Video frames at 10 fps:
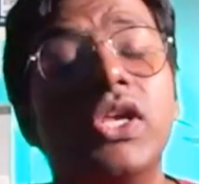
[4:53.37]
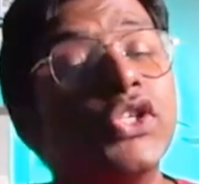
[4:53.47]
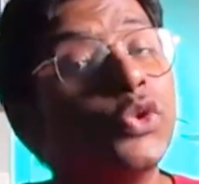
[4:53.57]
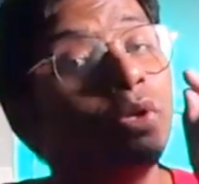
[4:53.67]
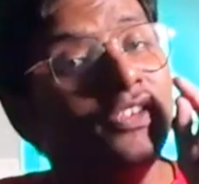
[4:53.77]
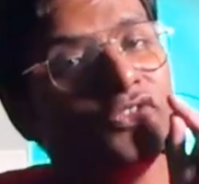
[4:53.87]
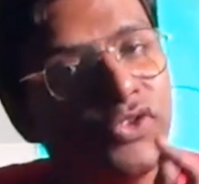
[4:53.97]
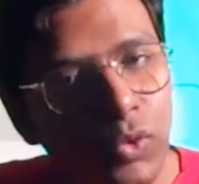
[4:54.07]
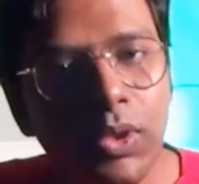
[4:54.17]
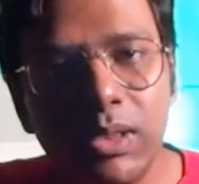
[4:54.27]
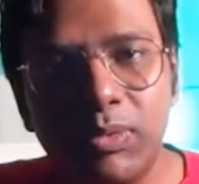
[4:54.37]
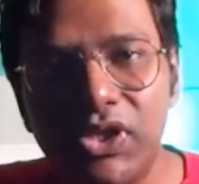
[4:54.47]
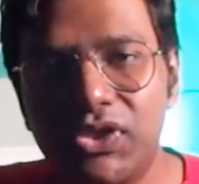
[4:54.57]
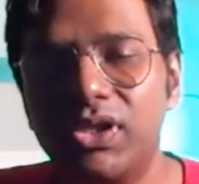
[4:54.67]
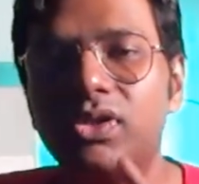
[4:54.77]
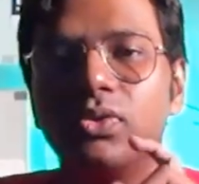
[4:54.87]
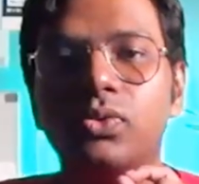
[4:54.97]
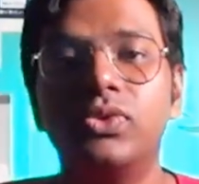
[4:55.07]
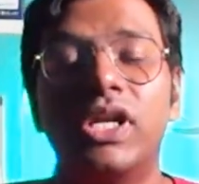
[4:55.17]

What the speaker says: So if you are a patient who